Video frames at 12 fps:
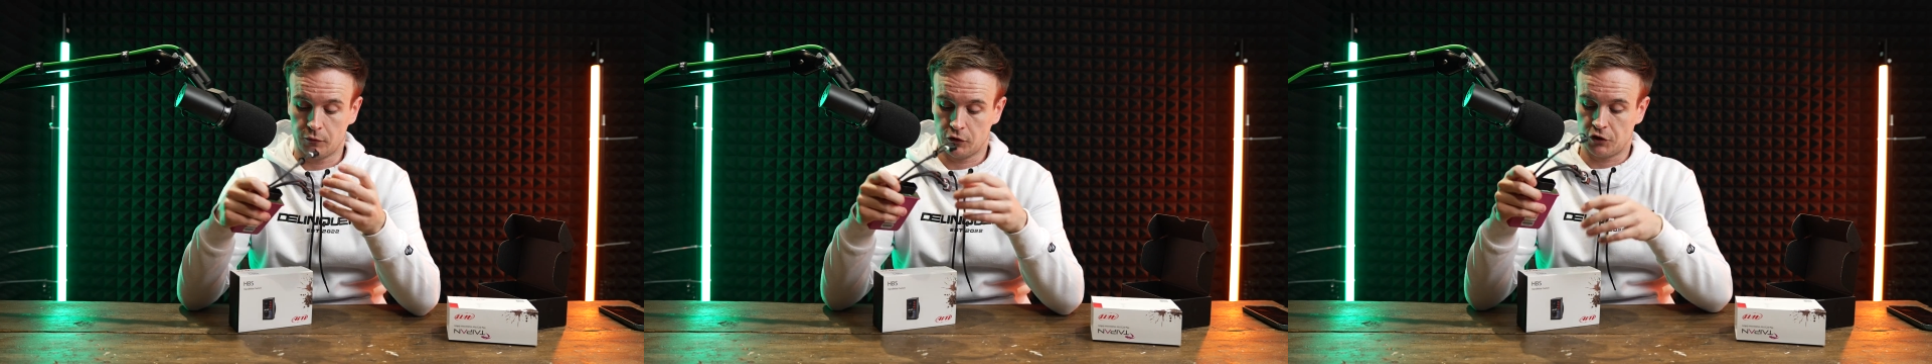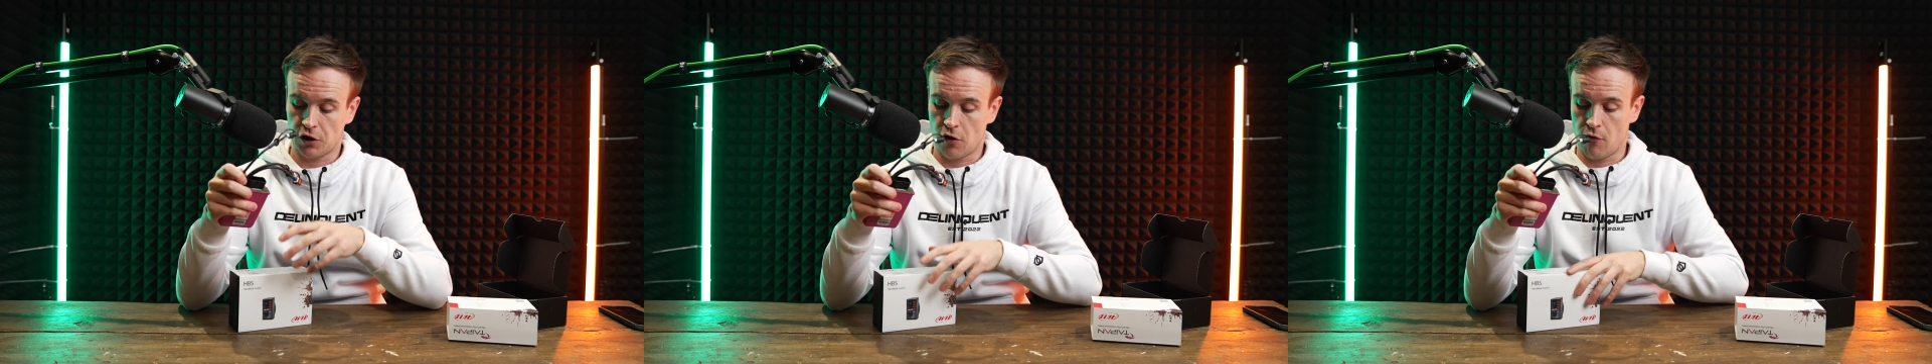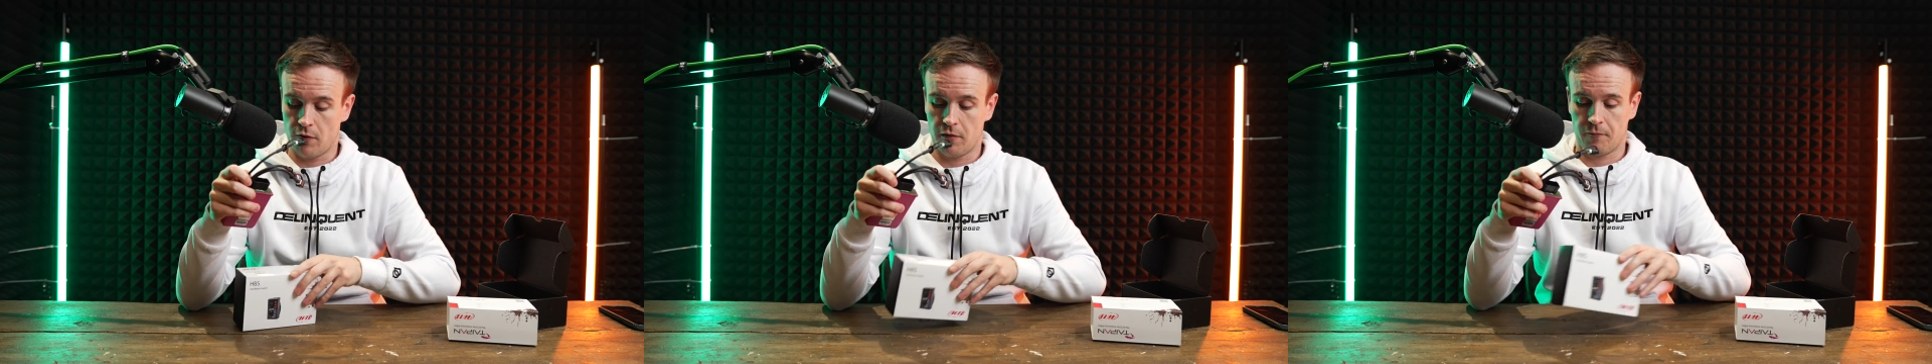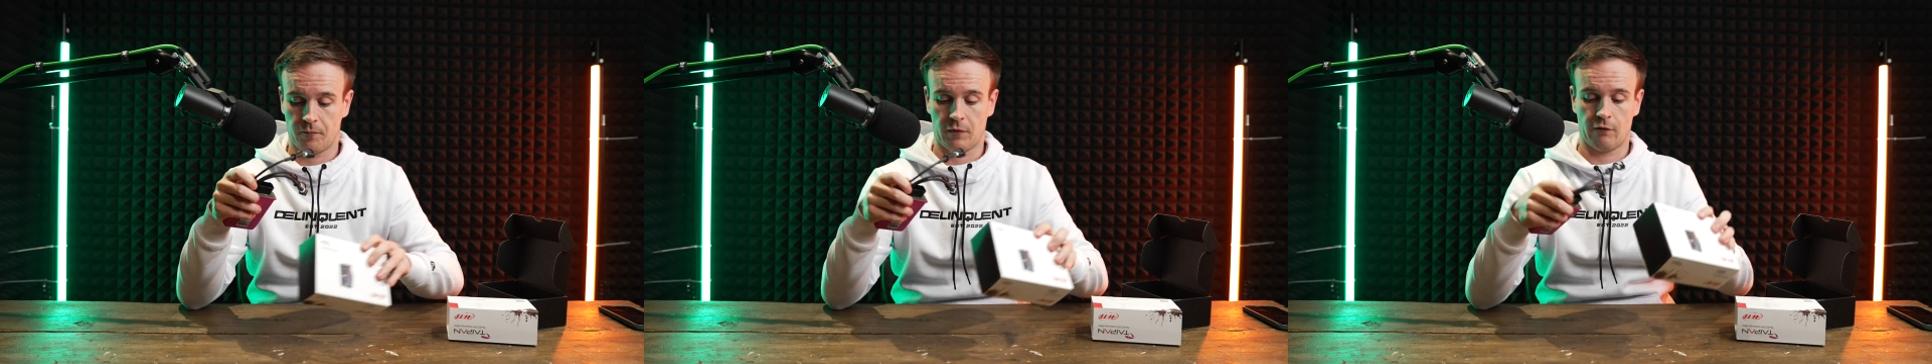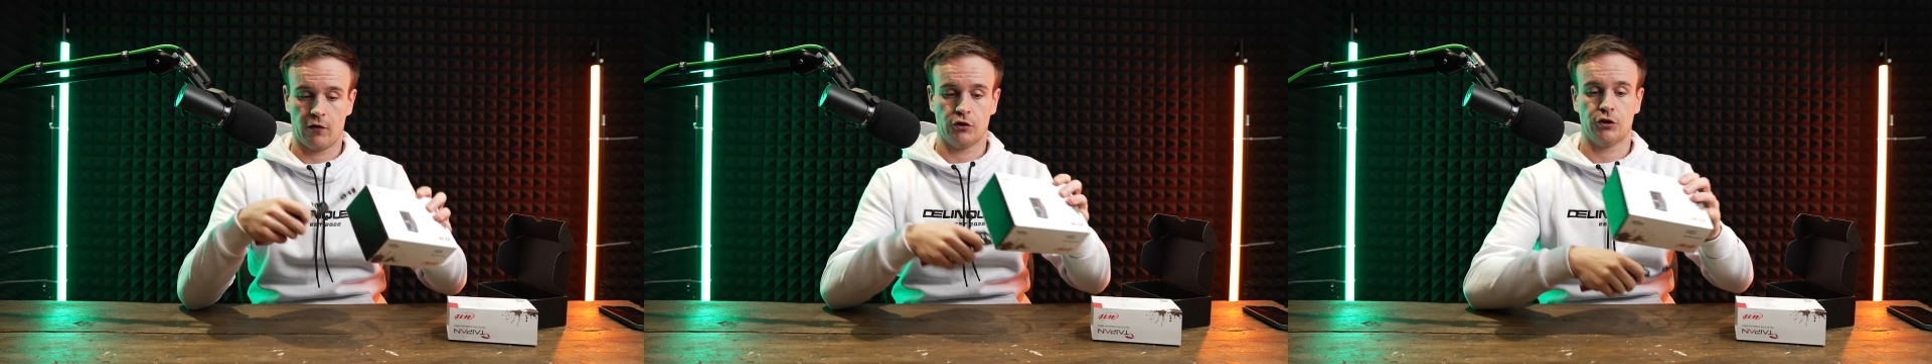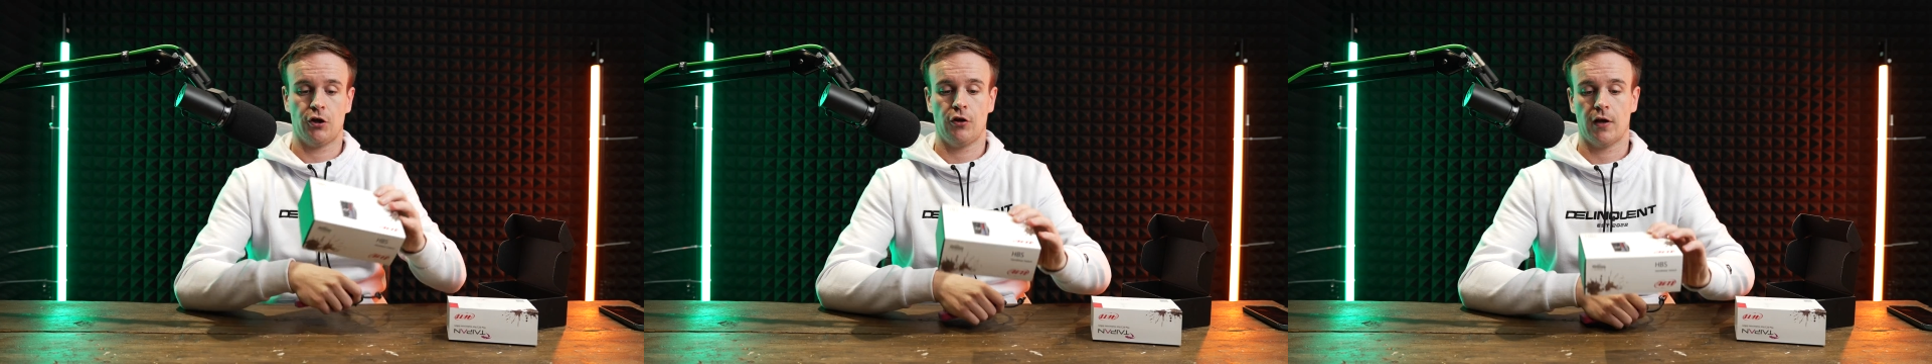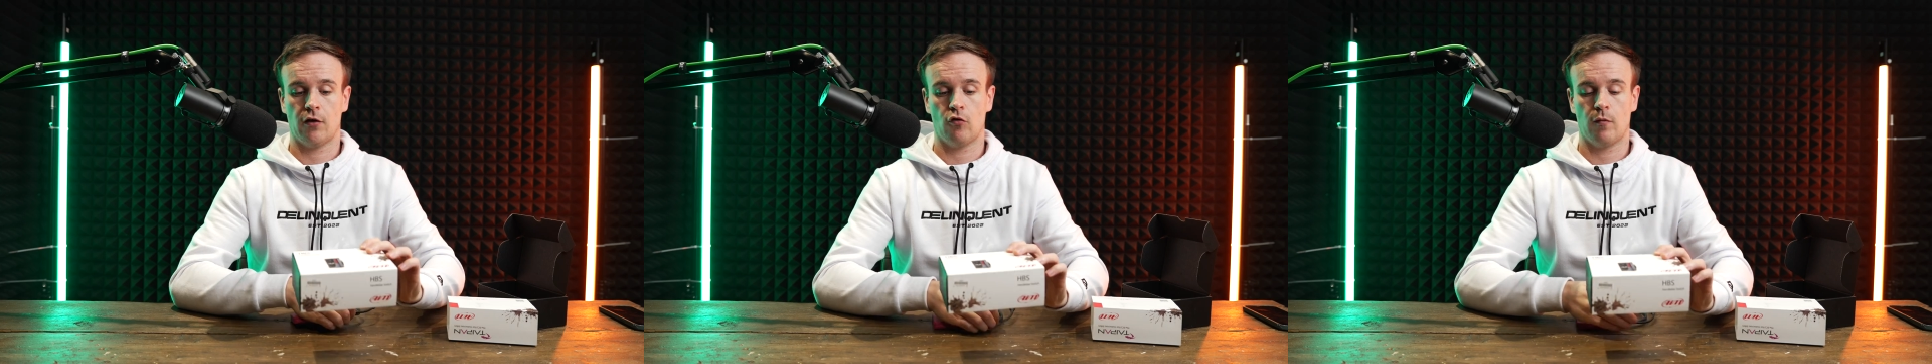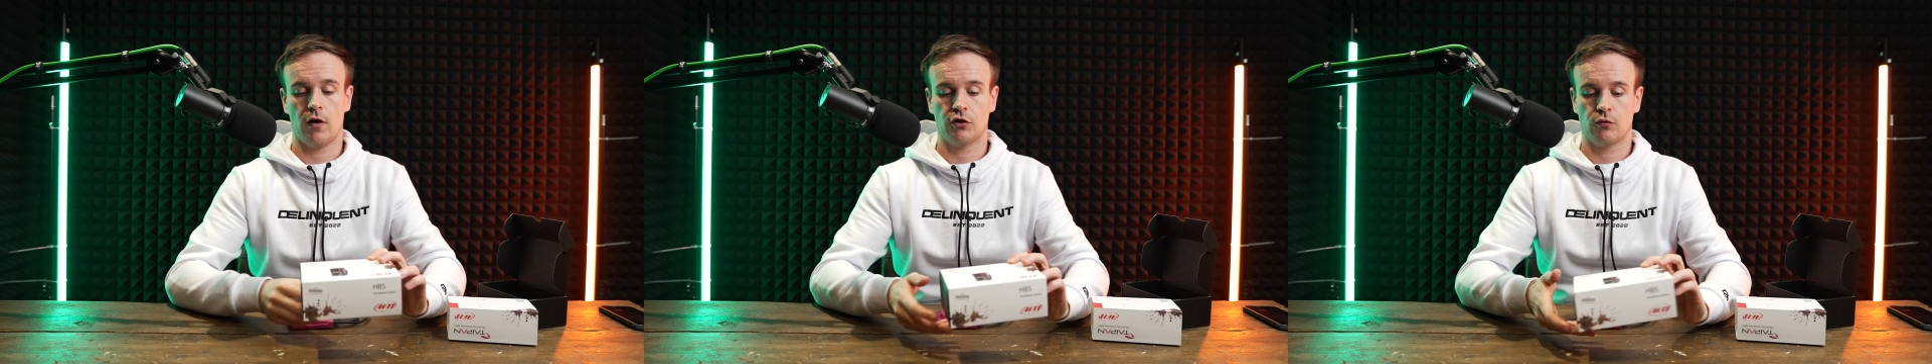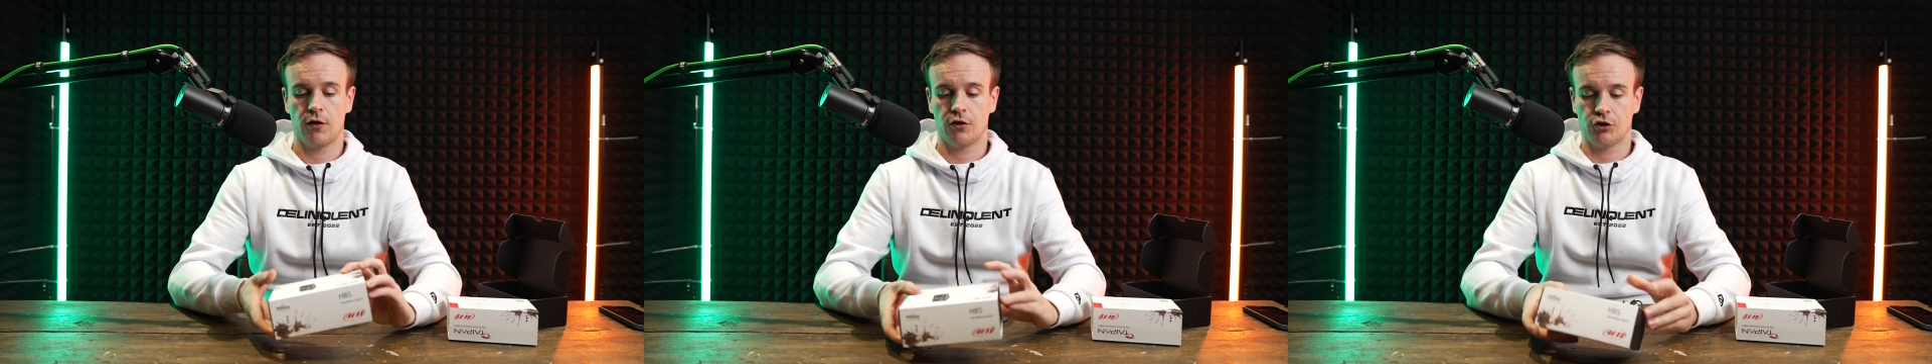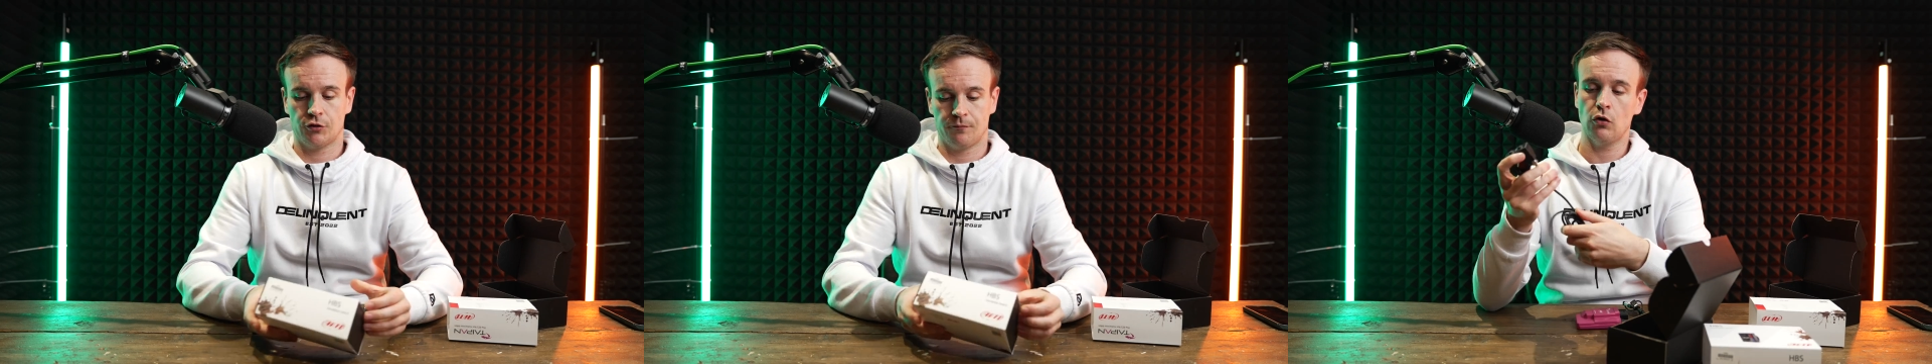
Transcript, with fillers: So if I show you the handlebar switch,